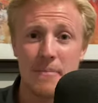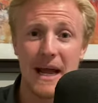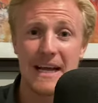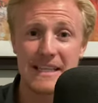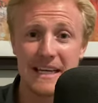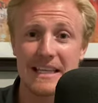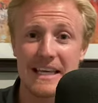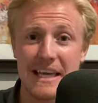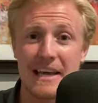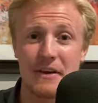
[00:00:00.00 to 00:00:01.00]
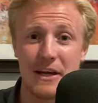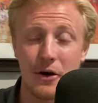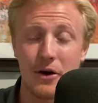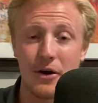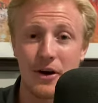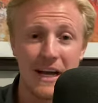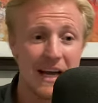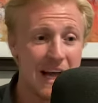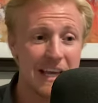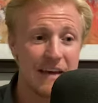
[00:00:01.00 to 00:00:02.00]
basically giving
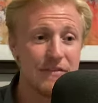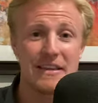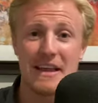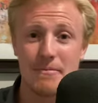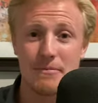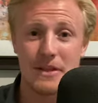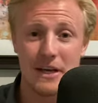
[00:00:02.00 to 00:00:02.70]
them